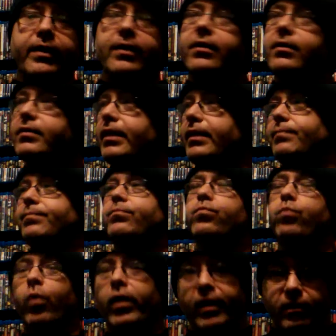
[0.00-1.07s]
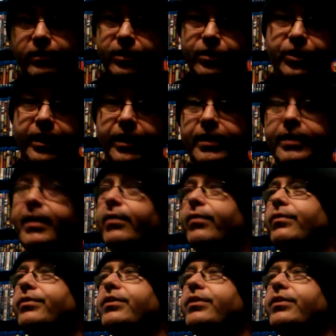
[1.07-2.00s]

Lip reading: You know, it's like, what else is she going to do?